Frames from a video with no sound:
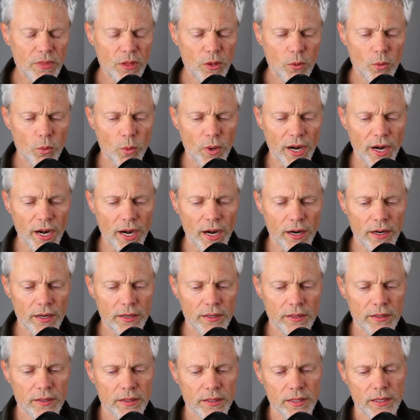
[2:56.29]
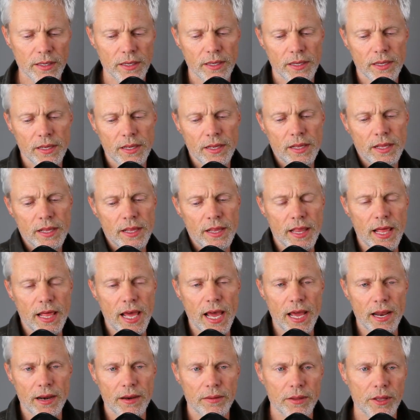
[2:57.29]
where
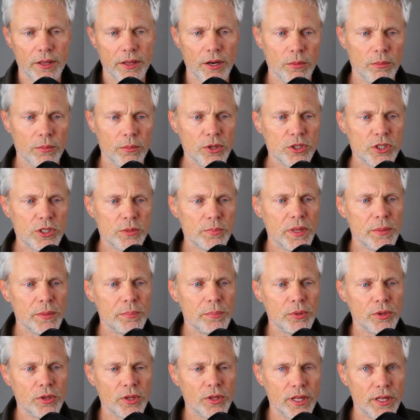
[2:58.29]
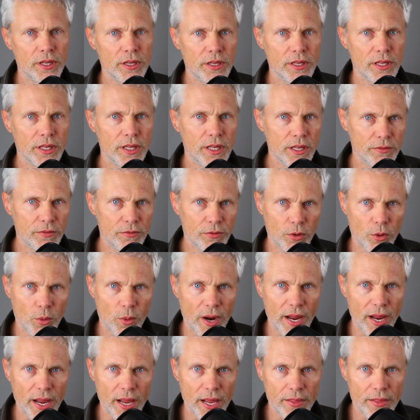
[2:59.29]
that, you know, most people give
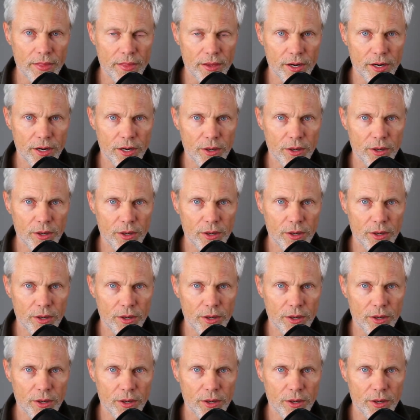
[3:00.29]
away their